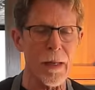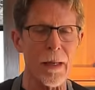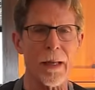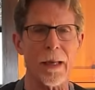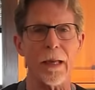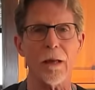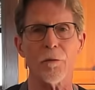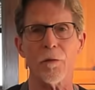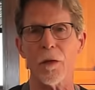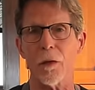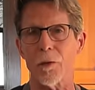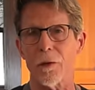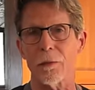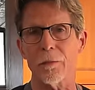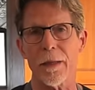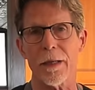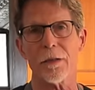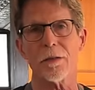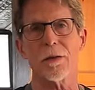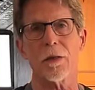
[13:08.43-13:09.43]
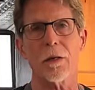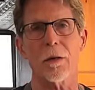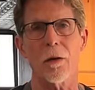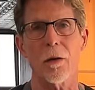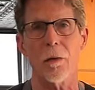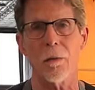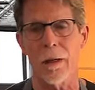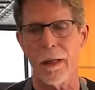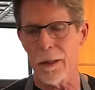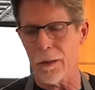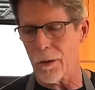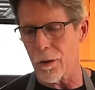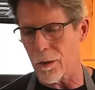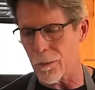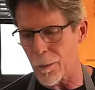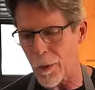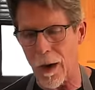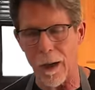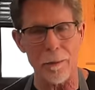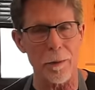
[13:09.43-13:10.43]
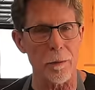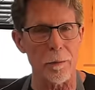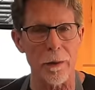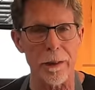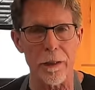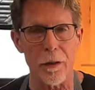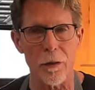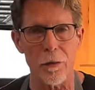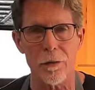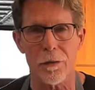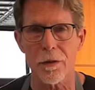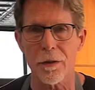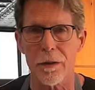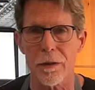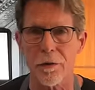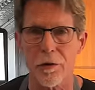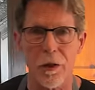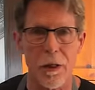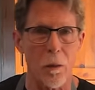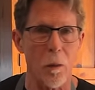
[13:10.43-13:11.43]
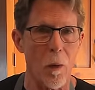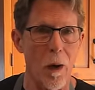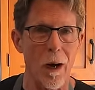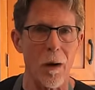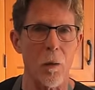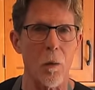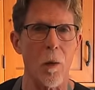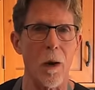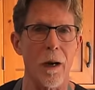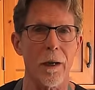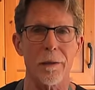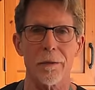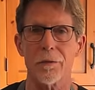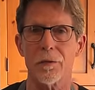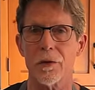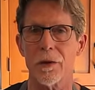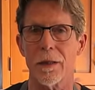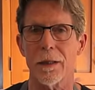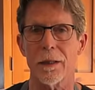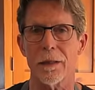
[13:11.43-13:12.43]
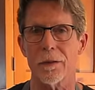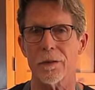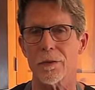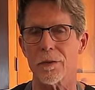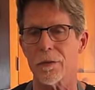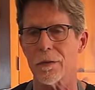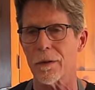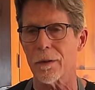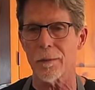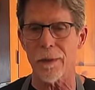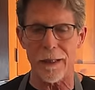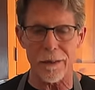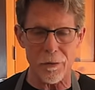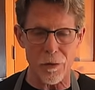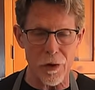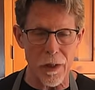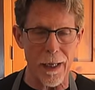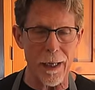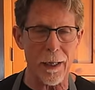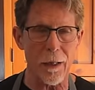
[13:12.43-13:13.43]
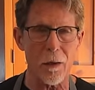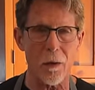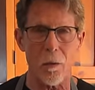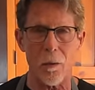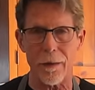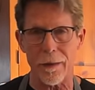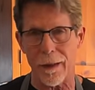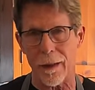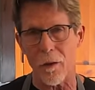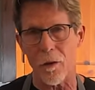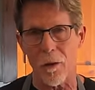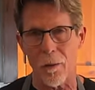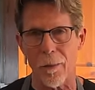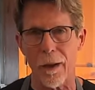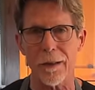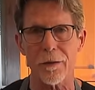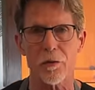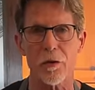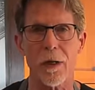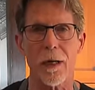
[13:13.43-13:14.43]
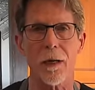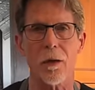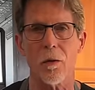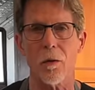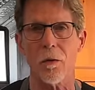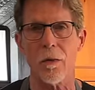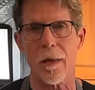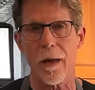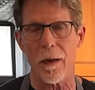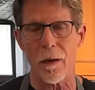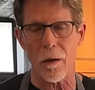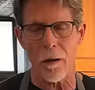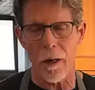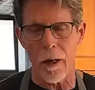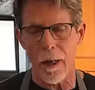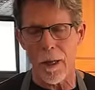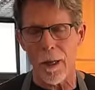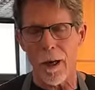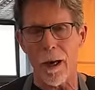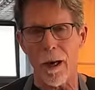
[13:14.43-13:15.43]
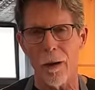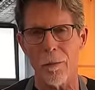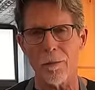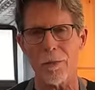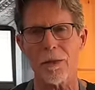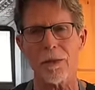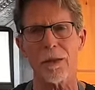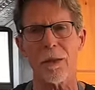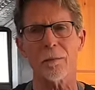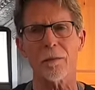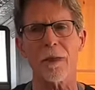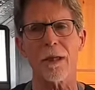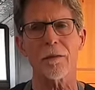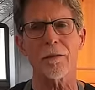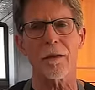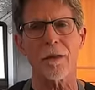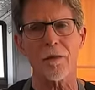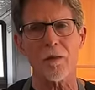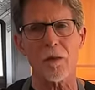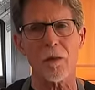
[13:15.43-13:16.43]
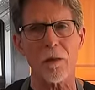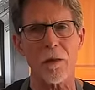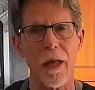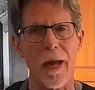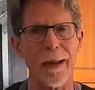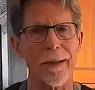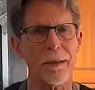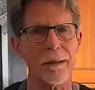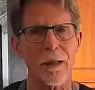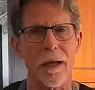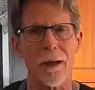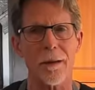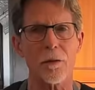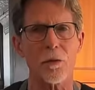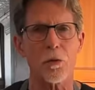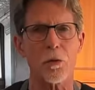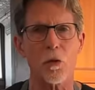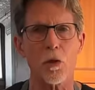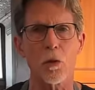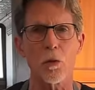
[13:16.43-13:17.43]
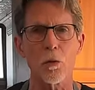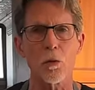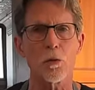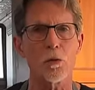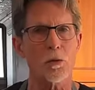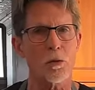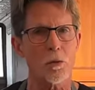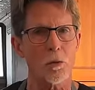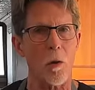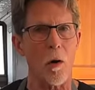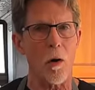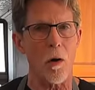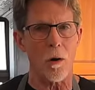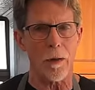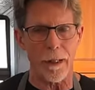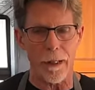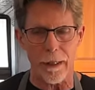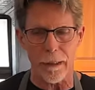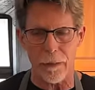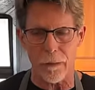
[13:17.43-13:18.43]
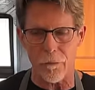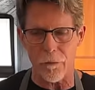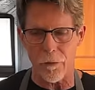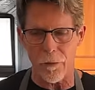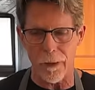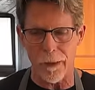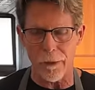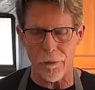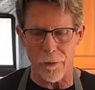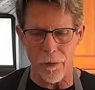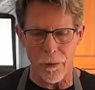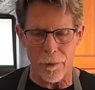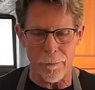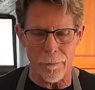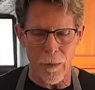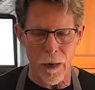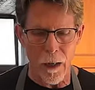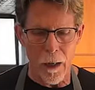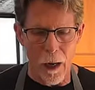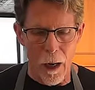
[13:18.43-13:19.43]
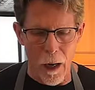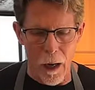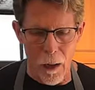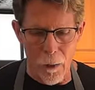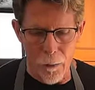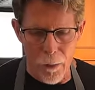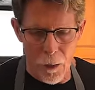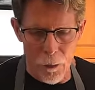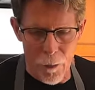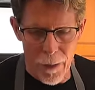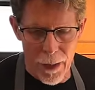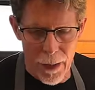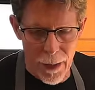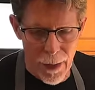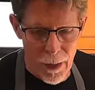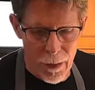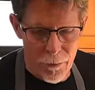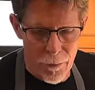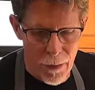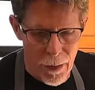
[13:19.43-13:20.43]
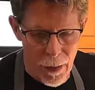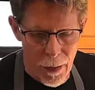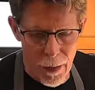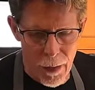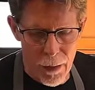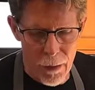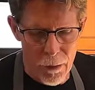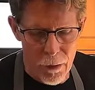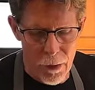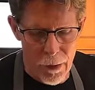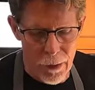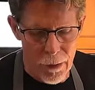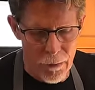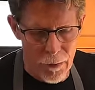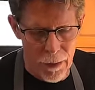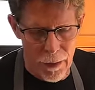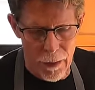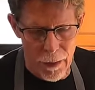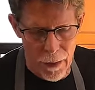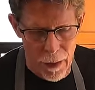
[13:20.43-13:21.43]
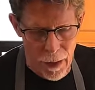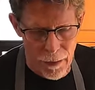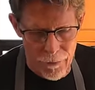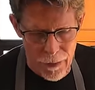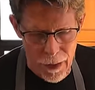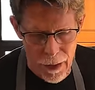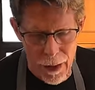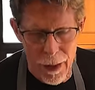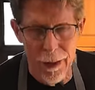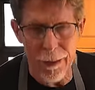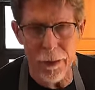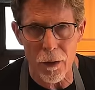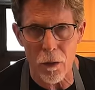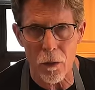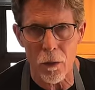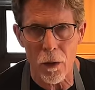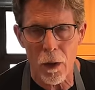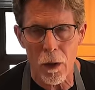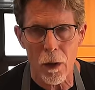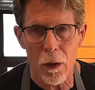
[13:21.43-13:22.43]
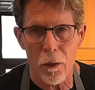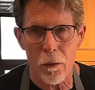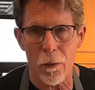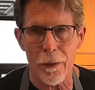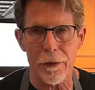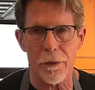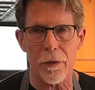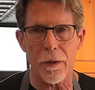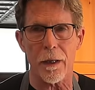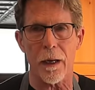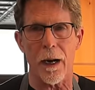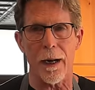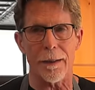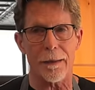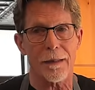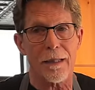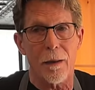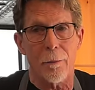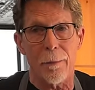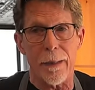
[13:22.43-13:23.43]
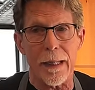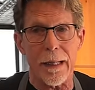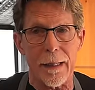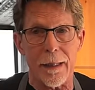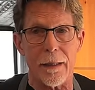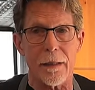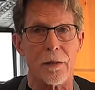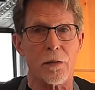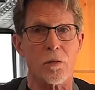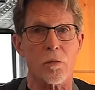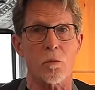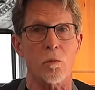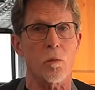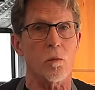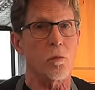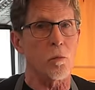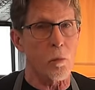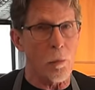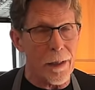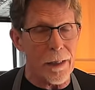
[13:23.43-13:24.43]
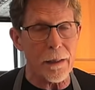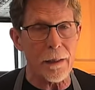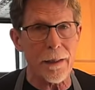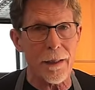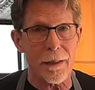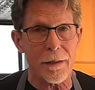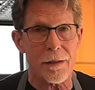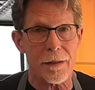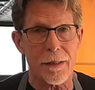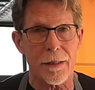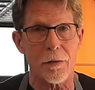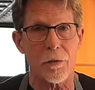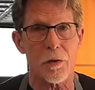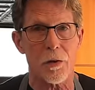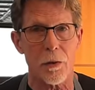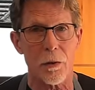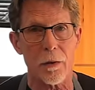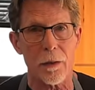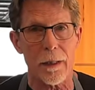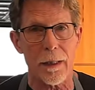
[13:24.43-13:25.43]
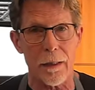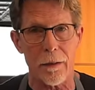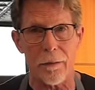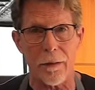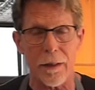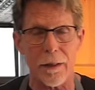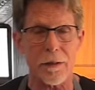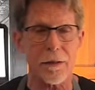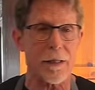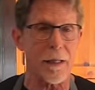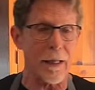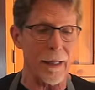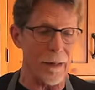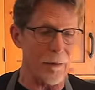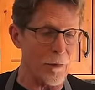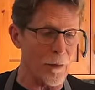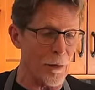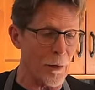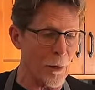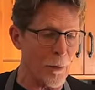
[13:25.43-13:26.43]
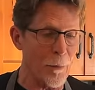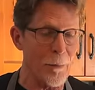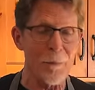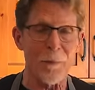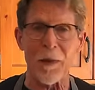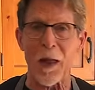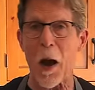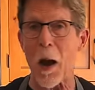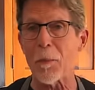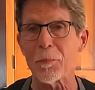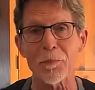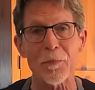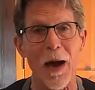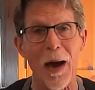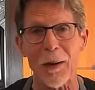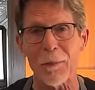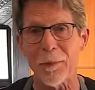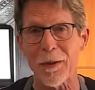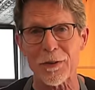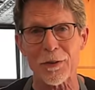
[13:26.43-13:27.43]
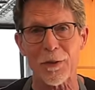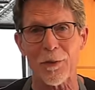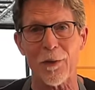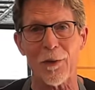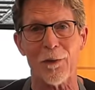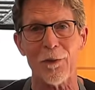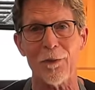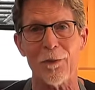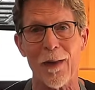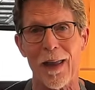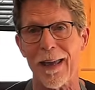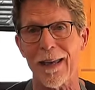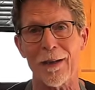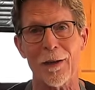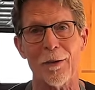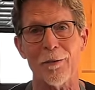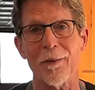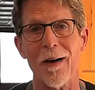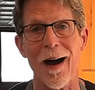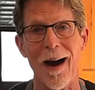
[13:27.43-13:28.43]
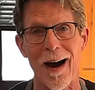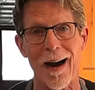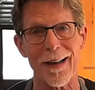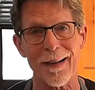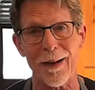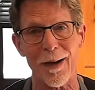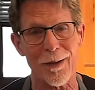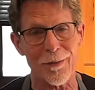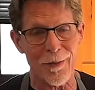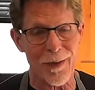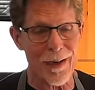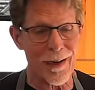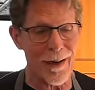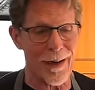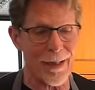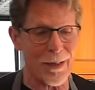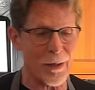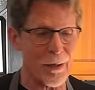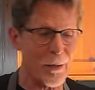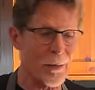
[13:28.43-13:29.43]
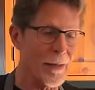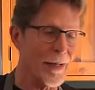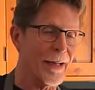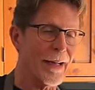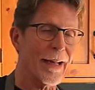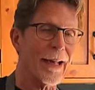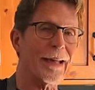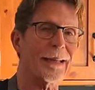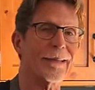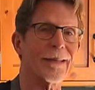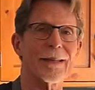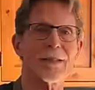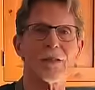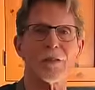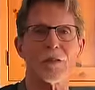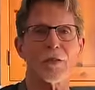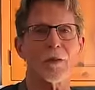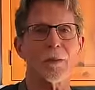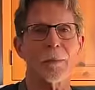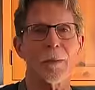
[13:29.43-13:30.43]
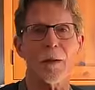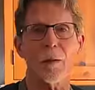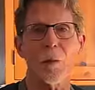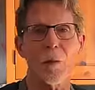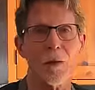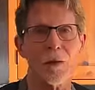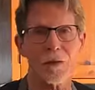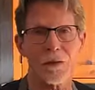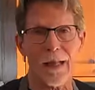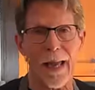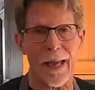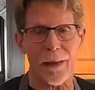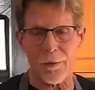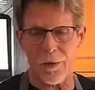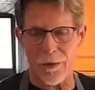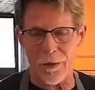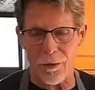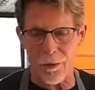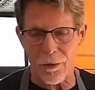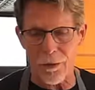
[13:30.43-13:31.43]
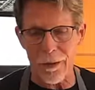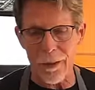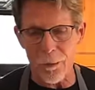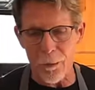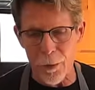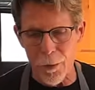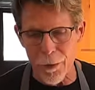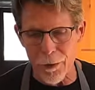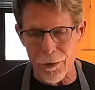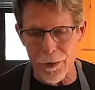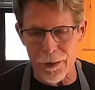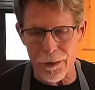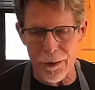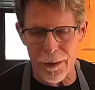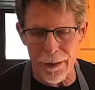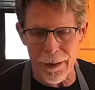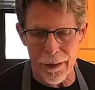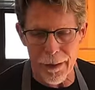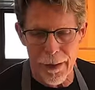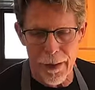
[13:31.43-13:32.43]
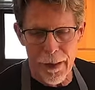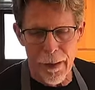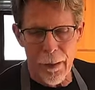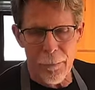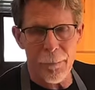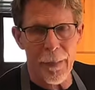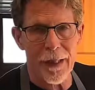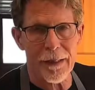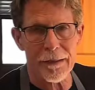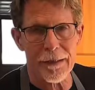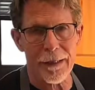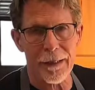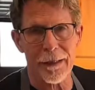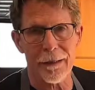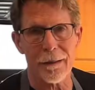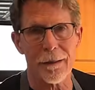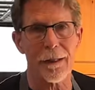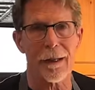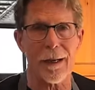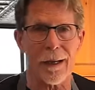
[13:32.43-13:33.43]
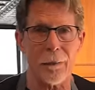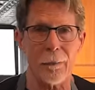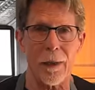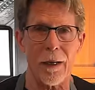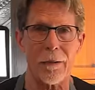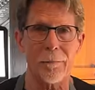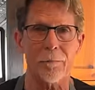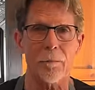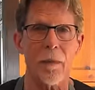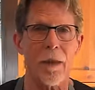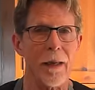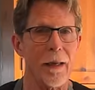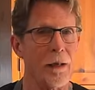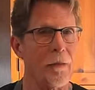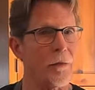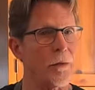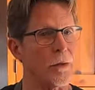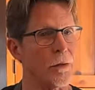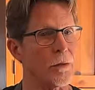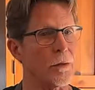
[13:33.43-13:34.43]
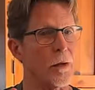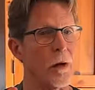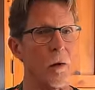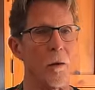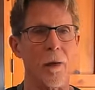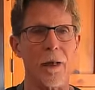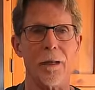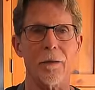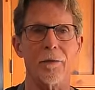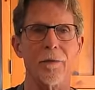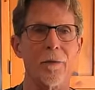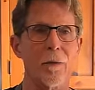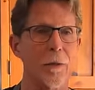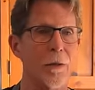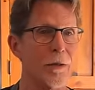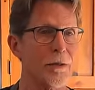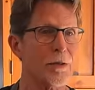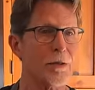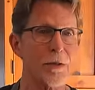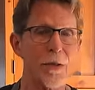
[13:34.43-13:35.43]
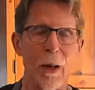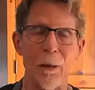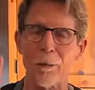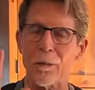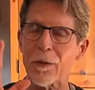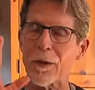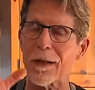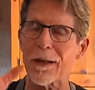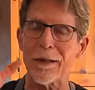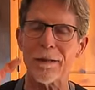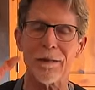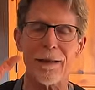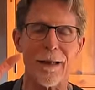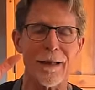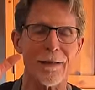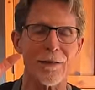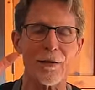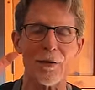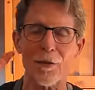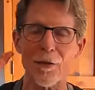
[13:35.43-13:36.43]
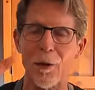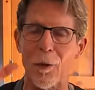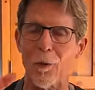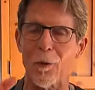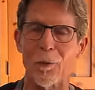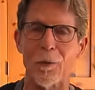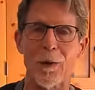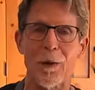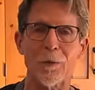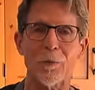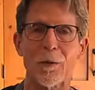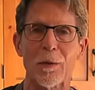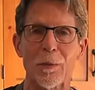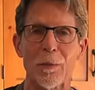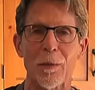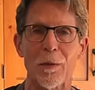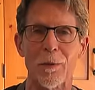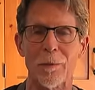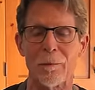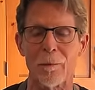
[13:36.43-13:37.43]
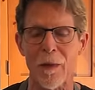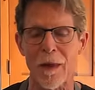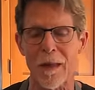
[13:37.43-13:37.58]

If you're in Mexico, you'd probably use the Chihuahua cheese or the Manchego, what they call Manchego there. Um, something that's light, not too strong in flavor. Um, we have uh, the avocado, which I, to me is really essential in this. And even though I'm not much of a fan of hot avocado, in this soup it works absolutely brilliantly. Mexican crema, if you're going for something that's so memorable,